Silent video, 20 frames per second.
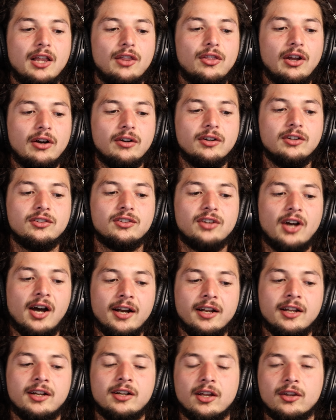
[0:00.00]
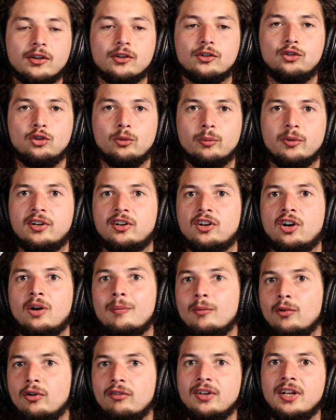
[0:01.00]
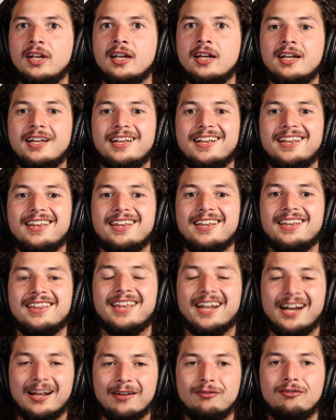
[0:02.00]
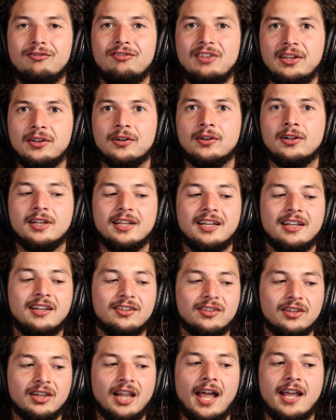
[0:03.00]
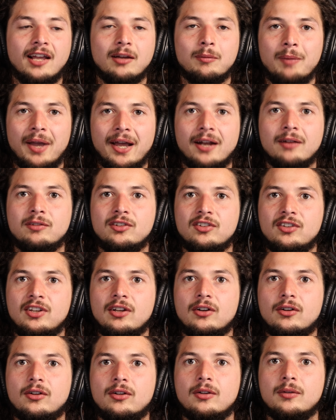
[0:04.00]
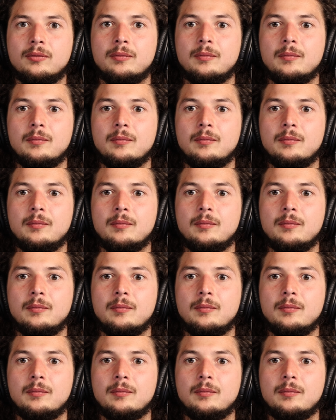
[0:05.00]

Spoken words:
There is not another superhero movie that I feel is like Man of Steel.